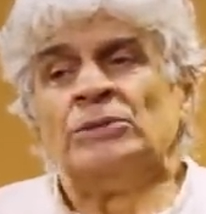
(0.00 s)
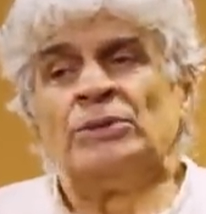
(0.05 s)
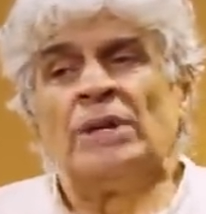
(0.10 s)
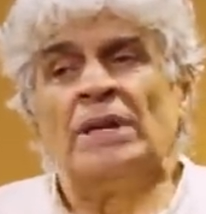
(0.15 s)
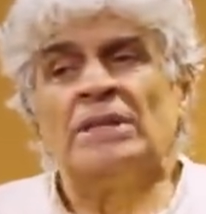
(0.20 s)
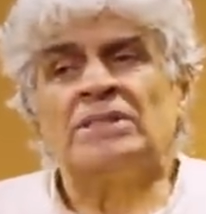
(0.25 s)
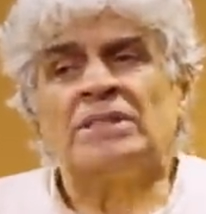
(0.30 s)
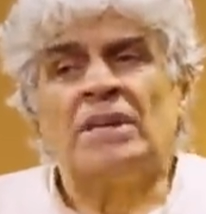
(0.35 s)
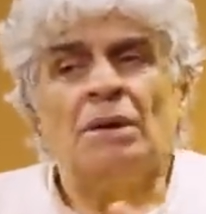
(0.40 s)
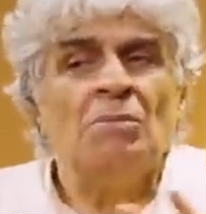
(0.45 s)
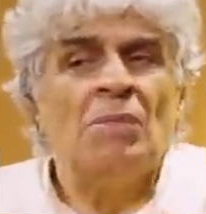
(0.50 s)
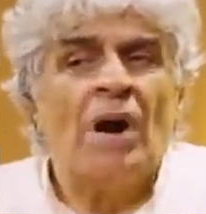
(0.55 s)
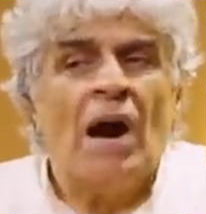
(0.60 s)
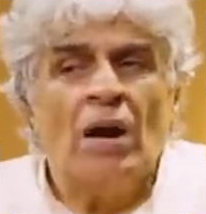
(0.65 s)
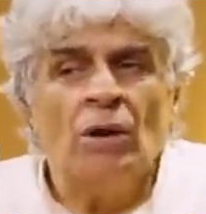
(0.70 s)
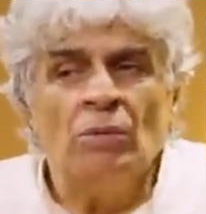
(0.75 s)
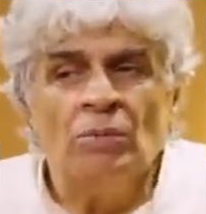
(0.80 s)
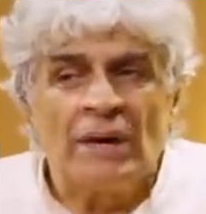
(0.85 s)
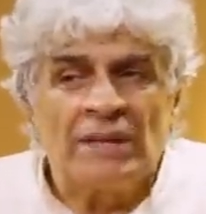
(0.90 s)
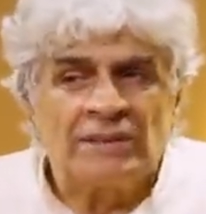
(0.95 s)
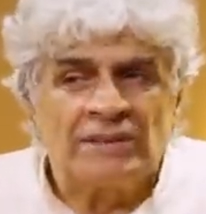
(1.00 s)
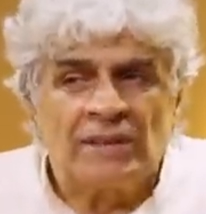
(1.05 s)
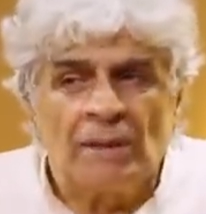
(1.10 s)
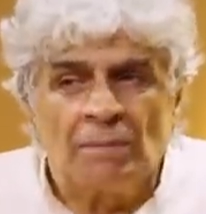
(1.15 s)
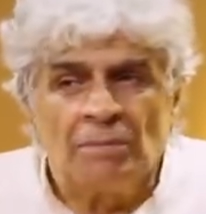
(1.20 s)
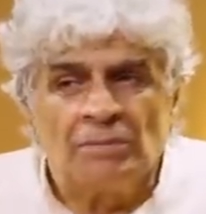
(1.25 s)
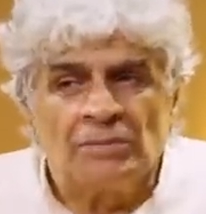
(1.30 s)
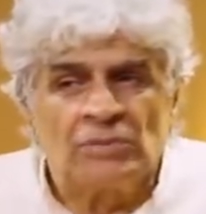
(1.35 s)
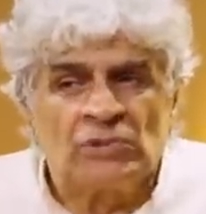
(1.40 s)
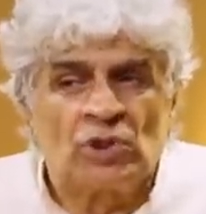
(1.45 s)
Then somehow, by
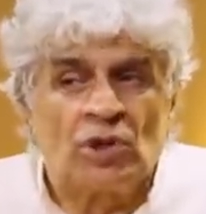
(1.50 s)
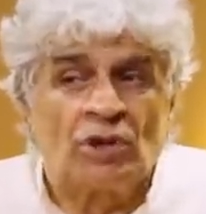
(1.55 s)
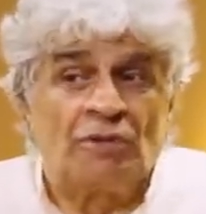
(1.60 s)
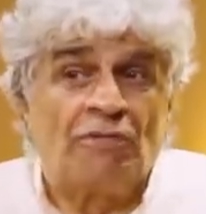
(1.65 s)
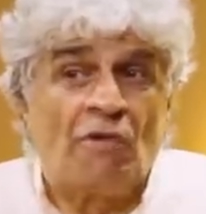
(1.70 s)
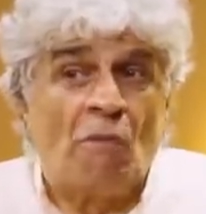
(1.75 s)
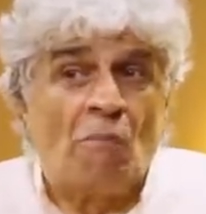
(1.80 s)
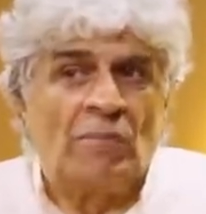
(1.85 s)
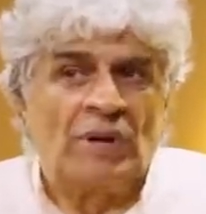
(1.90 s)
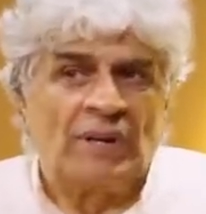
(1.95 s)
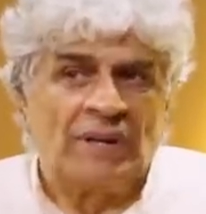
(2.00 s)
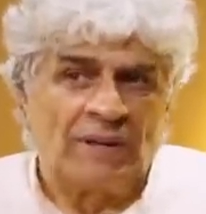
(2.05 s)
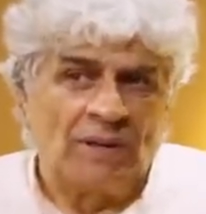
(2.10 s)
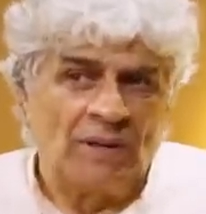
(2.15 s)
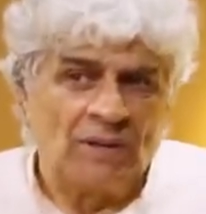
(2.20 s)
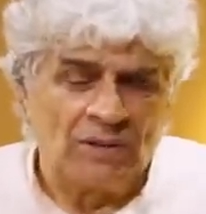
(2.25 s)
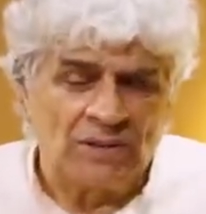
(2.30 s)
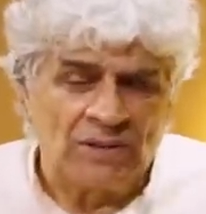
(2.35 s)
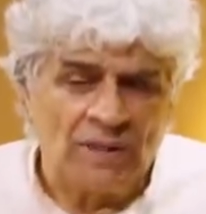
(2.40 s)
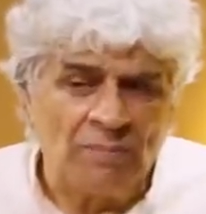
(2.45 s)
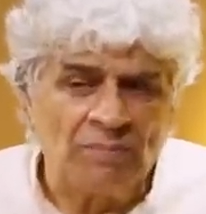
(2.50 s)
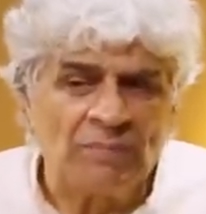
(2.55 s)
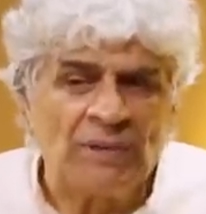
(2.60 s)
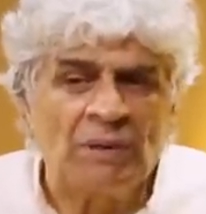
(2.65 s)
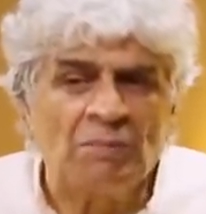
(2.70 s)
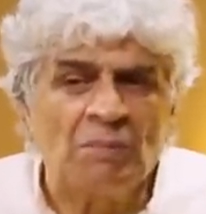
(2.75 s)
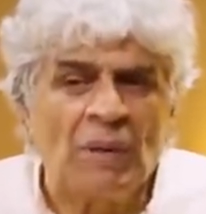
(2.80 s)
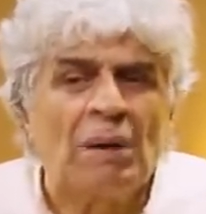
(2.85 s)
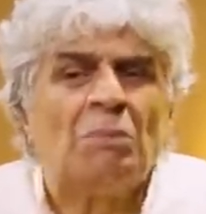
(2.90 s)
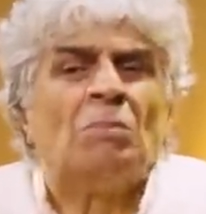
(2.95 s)
some sort of a miracle or
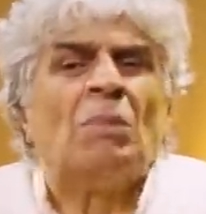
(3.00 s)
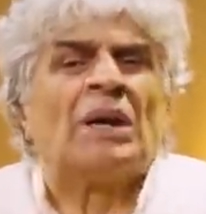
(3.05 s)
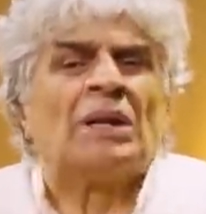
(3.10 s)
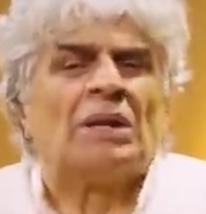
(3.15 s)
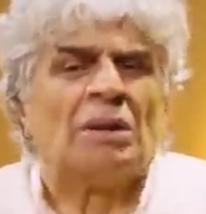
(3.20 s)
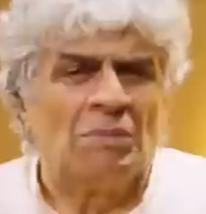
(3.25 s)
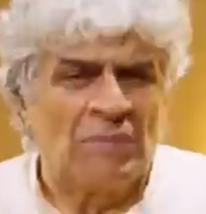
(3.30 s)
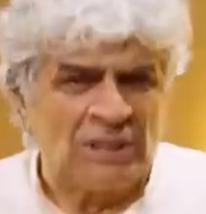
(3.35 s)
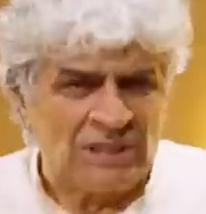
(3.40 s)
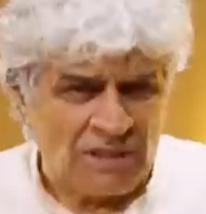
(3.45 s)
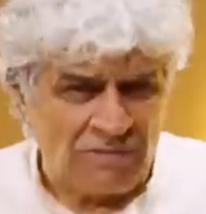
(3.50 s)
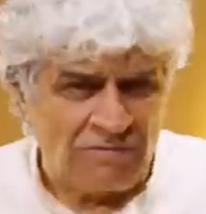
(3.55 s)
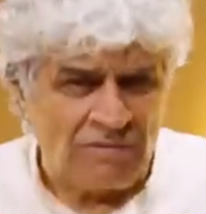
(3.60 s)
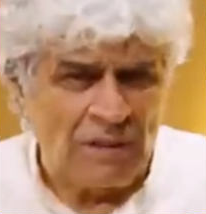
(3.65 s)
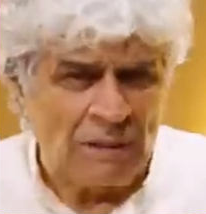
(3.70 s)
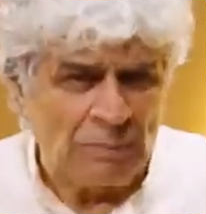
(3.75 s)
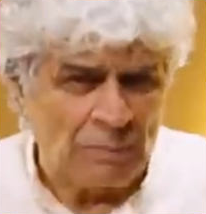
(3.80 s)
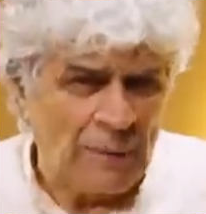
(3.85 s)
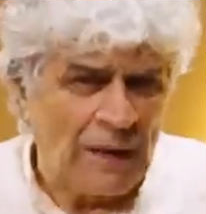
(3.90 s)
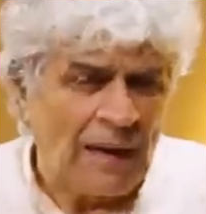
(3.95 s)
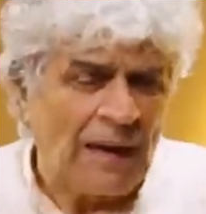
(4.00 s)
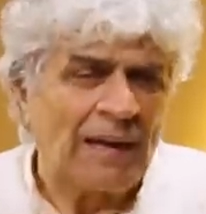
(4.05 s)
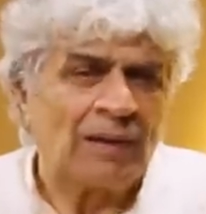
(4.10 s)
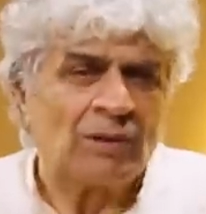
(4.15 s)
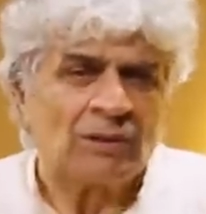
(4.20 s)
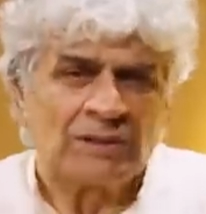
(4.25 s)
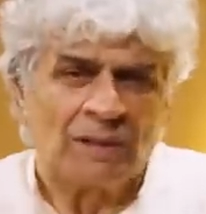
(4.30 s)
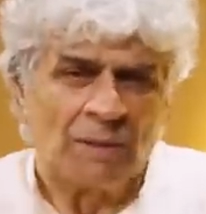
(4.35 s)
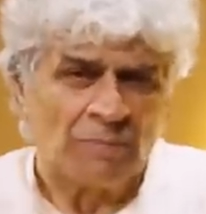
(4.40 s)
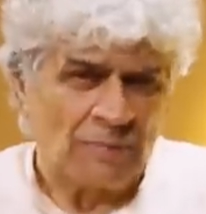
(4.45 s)
something, my mother must have felt bad
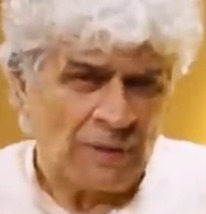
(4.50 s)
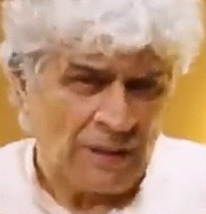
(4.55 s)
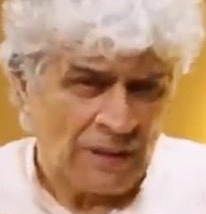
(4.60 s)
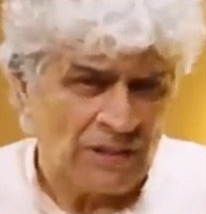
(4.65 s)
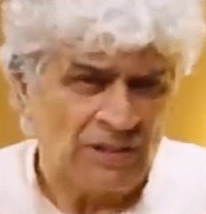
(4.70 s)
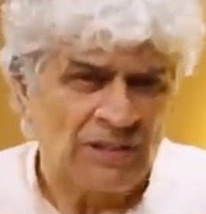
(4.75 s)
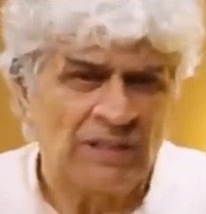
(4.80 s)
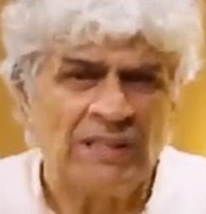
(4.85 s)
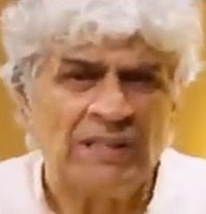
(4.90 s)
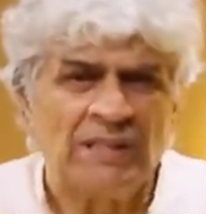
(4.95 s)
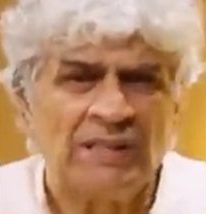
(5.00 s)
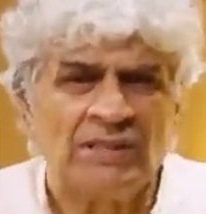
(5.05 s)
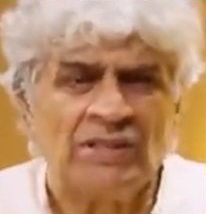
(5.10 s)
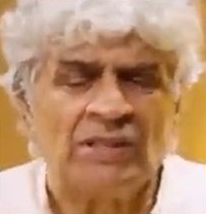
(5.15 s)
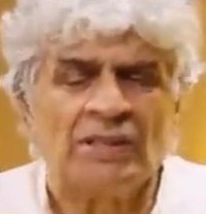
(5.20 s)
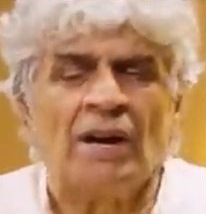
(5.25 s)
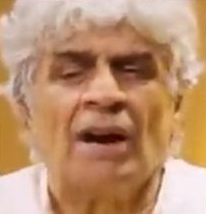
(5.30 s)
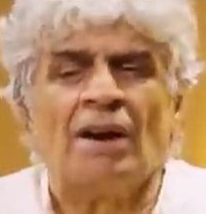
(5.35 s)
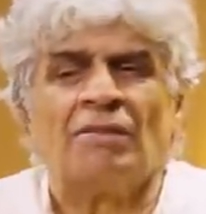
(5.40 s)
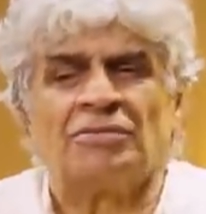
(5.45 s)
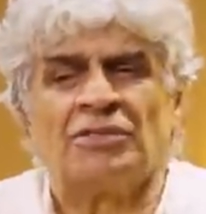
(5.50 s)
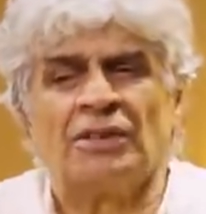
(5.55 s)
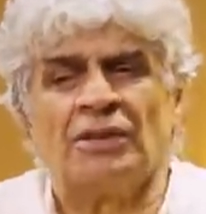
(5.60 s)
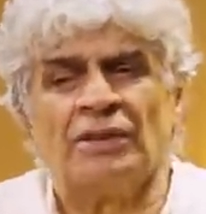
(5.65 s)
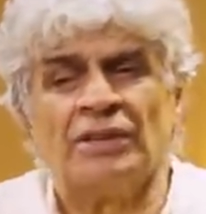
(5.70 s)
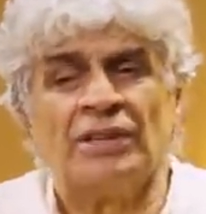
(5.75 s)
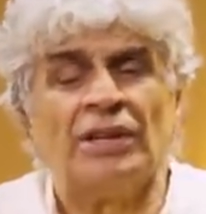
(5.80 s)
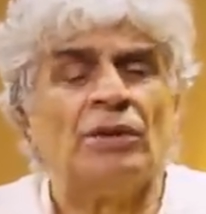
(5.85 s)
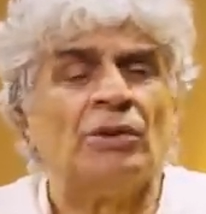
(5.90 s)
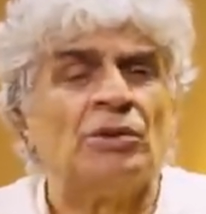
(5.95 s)
or something. She,
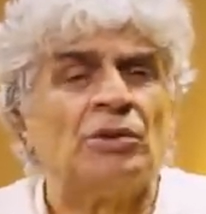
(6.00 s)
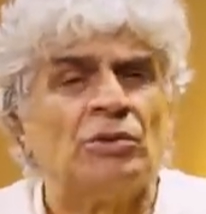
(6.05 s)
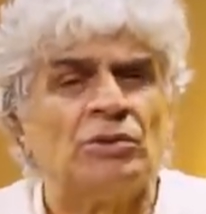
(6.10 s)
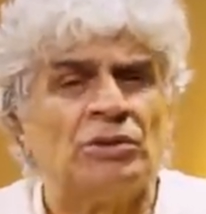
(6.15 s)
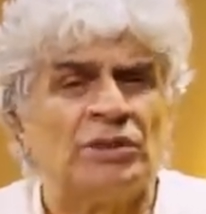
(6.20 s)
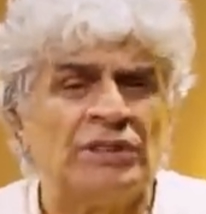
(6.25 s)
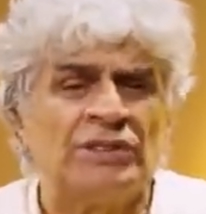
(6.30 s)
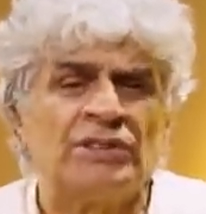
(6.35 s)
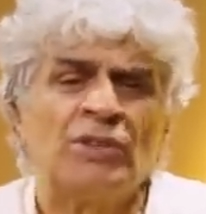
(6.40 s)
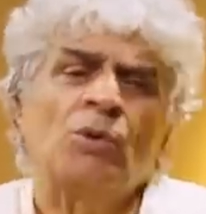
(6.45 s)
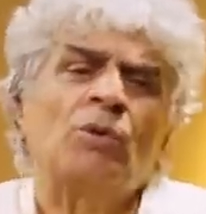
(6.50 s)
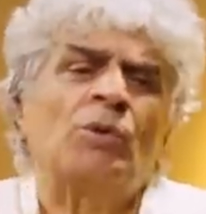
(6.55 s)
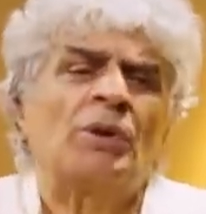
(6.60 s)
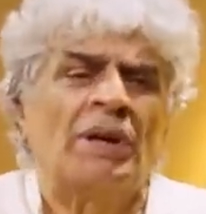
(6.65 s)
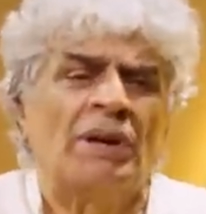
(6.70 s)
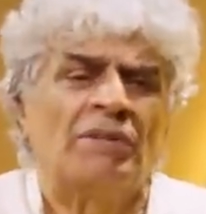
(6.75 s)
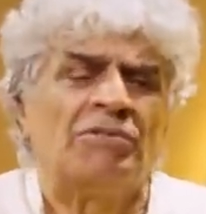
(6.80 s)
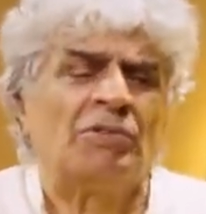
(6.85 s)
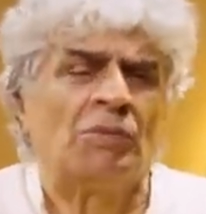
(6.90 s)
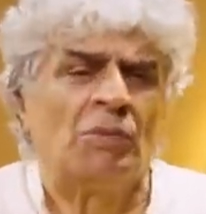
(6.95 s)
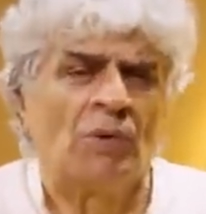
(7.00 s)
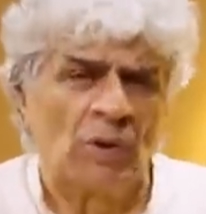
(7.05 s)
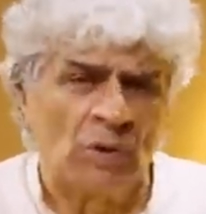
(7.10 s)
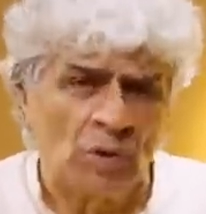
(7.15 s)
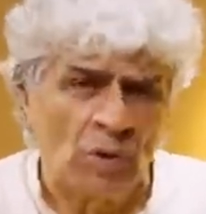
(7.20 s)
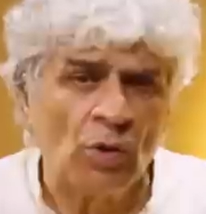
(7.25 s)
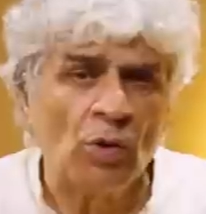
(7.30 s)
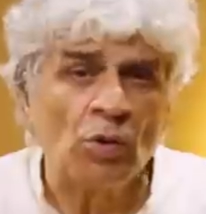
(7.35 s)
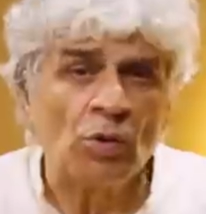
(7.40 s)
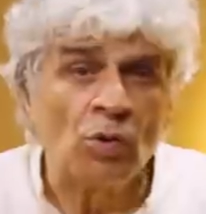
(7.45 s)
after a day or two, she said, okay, if you want
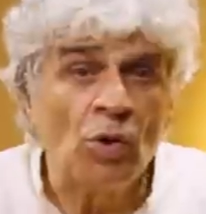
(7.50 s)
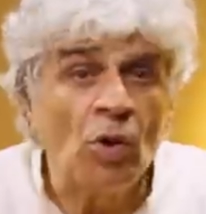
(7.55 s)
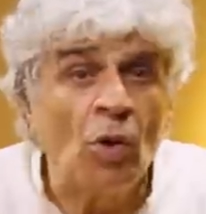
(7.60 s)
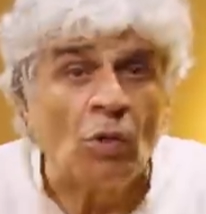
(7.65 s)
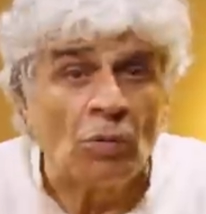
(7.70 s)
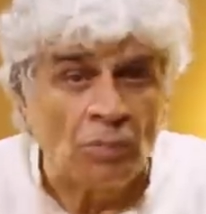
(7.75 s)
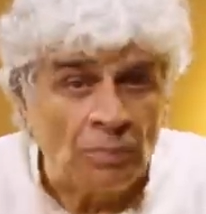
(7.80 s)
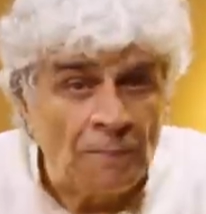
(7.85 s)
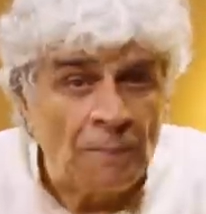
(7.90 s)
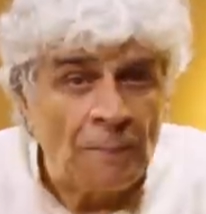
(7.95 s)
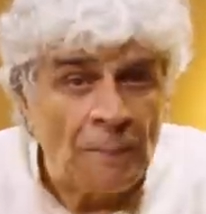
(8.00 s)
to go, go.